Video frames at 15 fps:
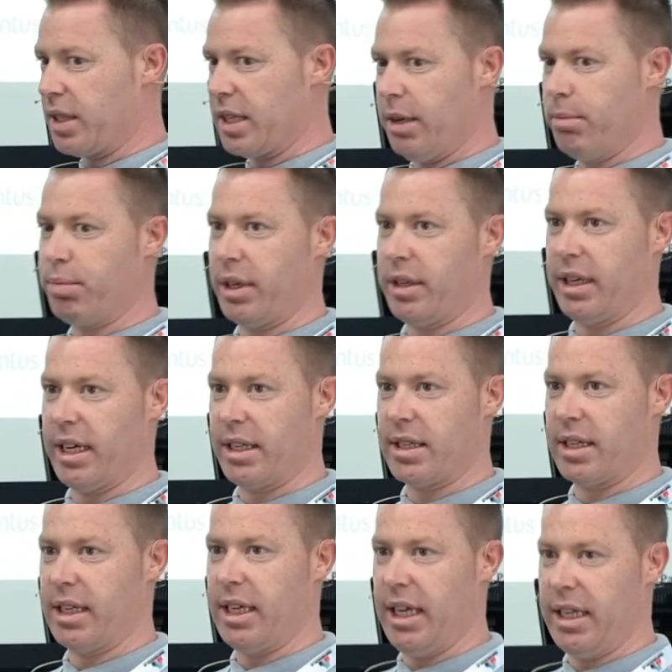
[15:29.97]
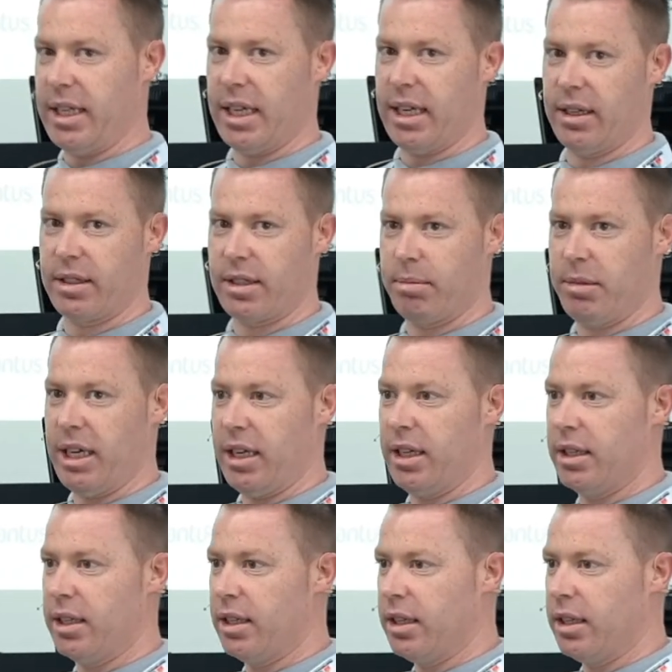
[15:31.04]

simple, and that's a key thing to me